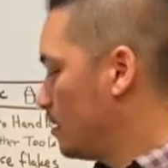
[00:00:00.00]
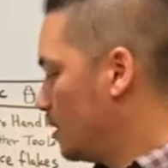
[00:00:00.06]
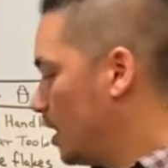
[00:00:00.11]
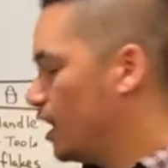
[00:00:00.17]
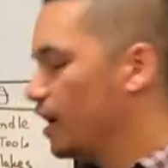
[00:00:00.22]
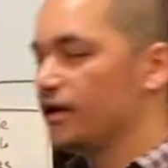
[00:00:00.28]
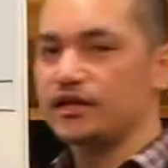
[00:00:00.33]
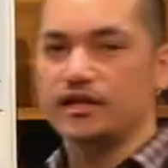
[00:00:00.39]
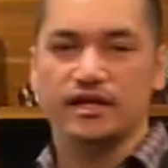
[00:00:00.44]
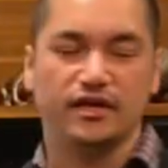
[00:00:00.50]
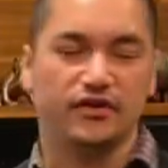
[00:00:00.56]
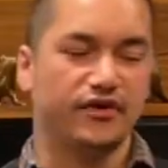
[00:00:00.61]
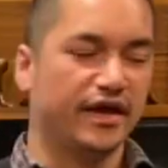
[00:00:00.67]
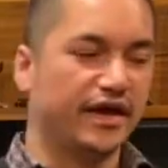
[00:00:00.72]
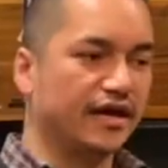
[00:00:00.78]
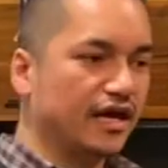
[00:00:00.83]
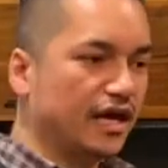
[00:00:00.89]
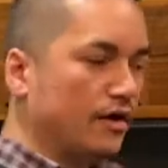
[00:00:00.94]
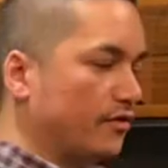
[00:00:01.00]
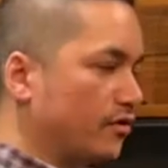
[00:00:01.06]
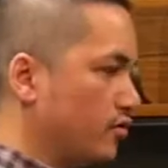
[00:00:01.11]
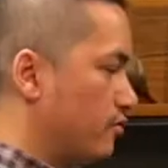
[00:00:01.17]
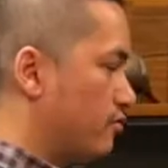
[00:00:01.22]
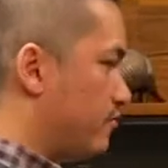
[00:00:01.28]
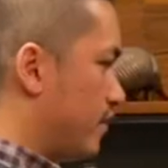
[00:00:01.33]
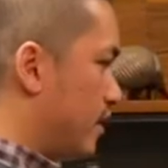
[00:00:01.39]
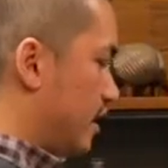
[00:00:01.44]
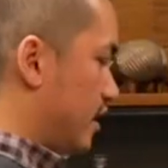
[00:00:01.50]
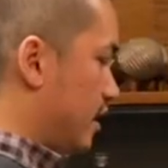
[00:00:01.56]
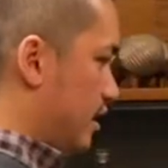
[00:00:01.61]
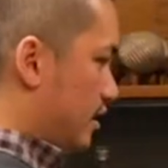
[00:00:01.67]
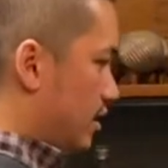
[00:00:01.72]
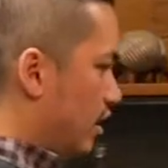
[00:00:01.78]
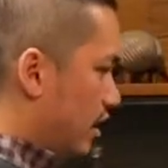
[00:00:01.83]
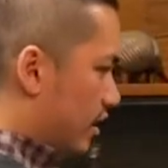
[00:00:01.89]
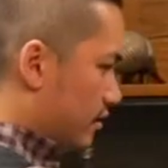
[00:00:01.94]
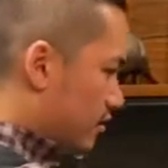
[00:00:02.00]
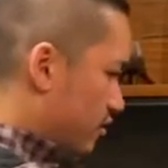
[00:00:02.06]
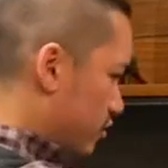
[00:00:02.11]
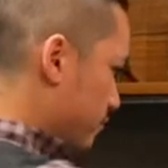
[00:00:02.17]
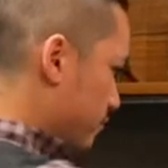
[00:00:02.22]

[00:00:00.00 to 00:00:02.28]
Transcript: Oh, and then you hang out with your friend. Oh,